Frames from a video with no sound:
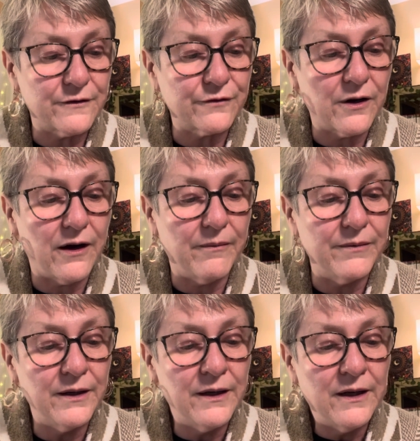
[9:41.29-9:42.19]
are
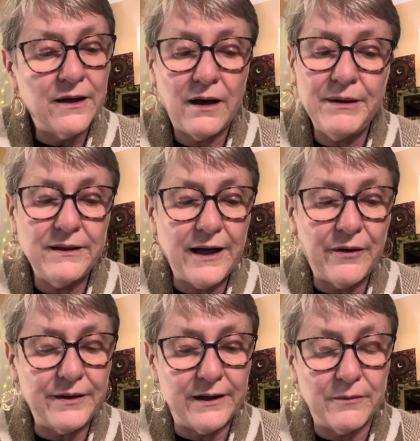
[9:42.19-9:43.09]
from. I mean,
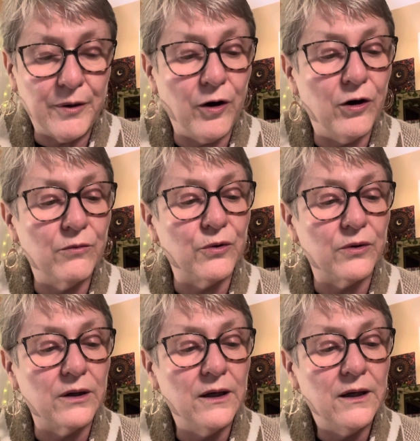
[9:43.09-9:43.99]
now and then a poem will